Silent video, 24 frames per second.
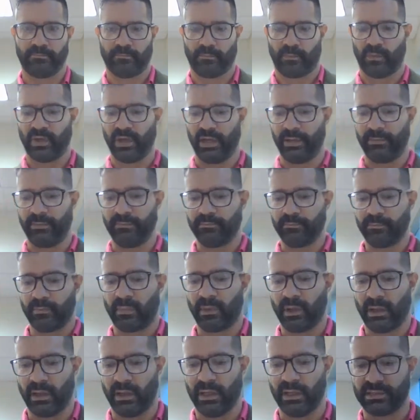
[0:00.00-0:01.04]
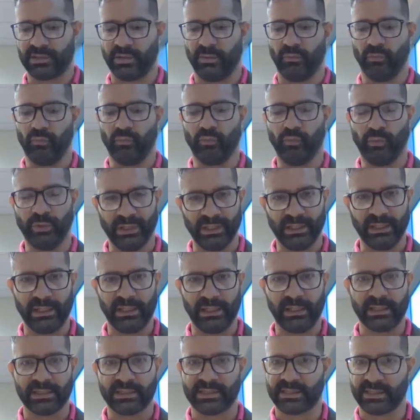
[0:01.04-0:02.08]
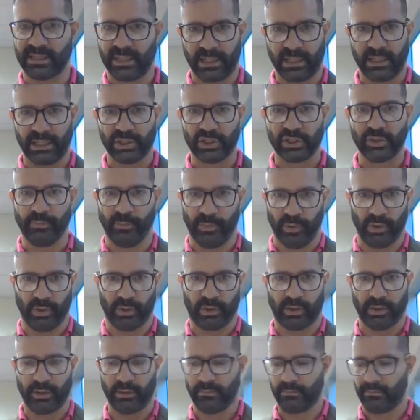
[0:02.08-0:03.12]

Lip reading: Okay? It's a really sage book.